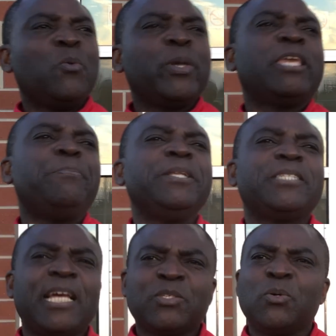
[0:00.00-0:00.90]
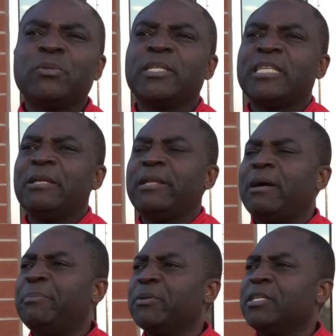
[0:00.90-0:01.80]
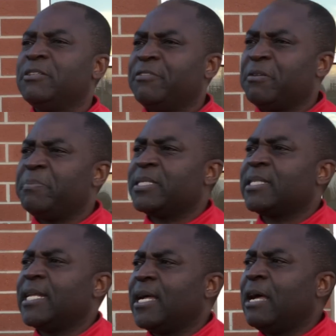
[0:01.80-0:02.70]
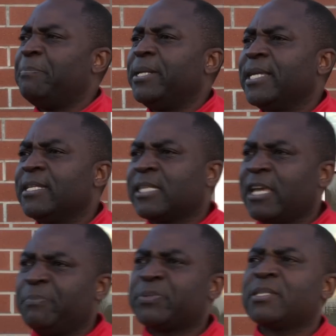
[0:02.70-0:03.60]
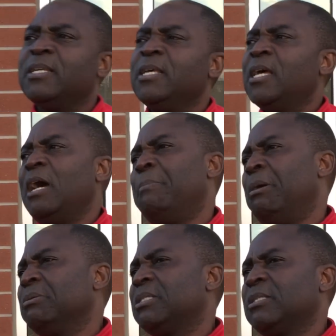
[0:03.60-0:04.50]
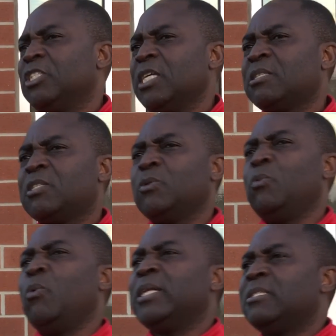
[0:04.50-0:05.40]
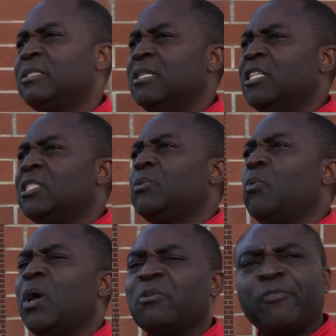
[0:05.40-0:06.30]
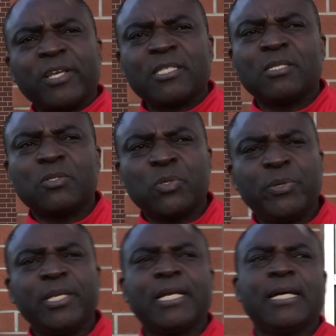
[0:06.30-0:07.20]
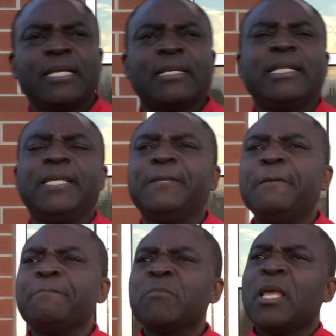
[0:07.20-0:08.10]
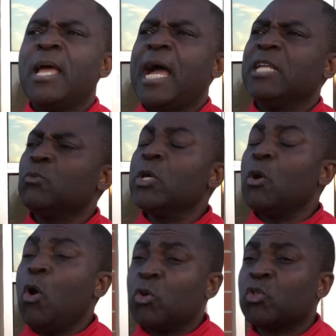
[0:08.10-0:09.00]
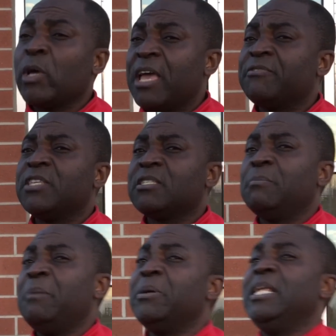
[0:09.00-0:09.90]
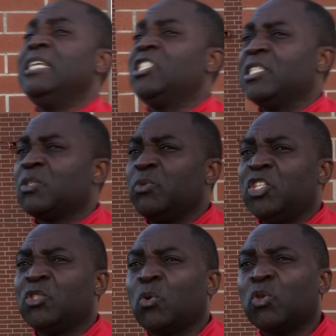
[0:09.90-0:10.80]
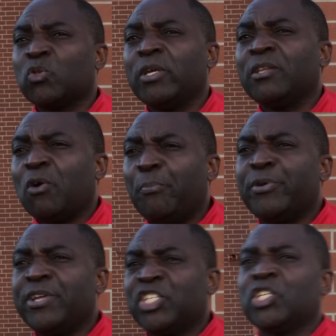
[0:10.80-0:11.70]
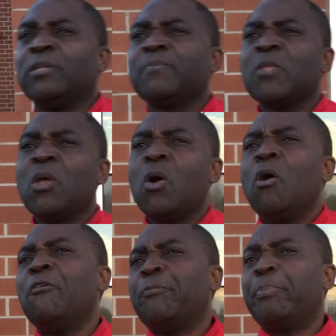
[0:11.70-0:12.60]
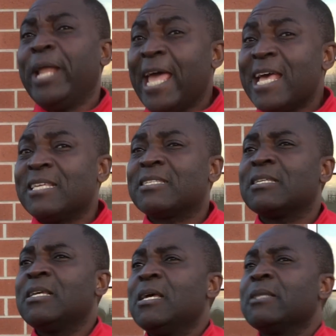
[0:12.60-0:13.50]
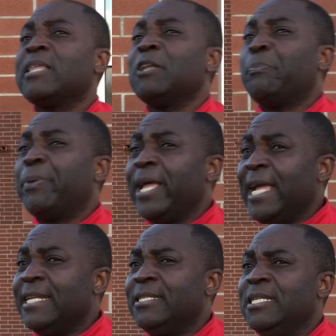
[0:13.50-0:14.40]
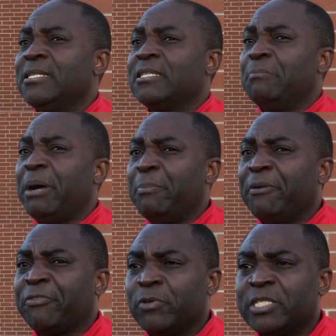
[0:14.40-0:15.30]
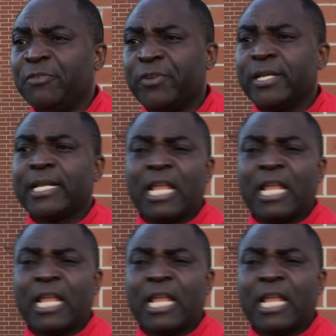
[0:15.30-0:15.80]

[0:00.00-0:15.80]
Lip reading: We keep in touch all the time about the developments that are happening at Caps, about just what each one of us is doing currently. And we also have the Zimbabwe Legends, which is also incorporation of players that played in Zimbabwe for different